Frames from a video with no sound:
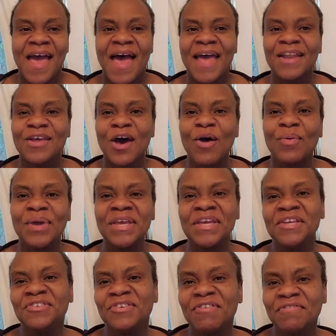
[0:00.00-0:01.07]
and how
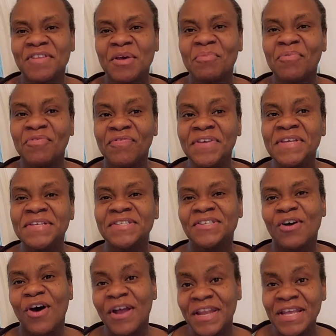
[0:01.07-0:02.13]
each of them
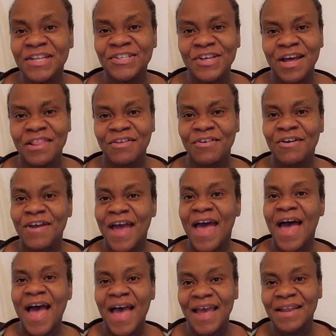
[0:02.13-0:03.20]
feast on each other,
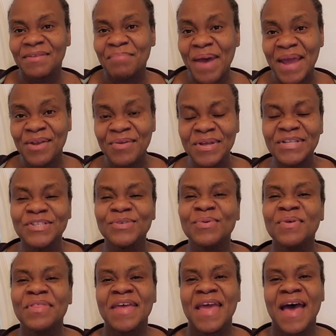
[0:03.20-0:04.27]
and by doing
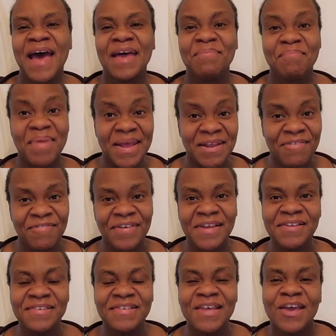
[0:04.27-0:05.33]
so they had
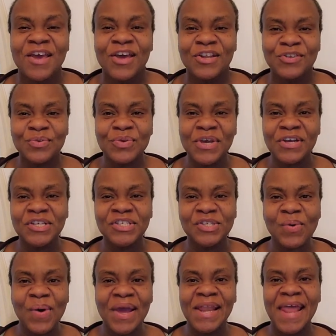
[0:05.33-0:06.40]
benefits to your
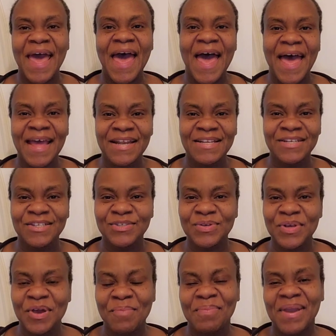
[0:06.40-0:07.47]
soil and
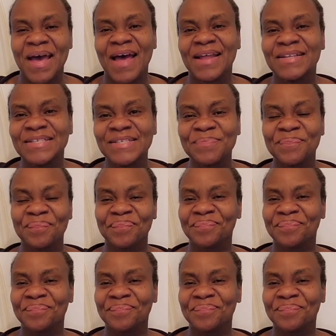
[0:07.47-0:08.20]
to your plants.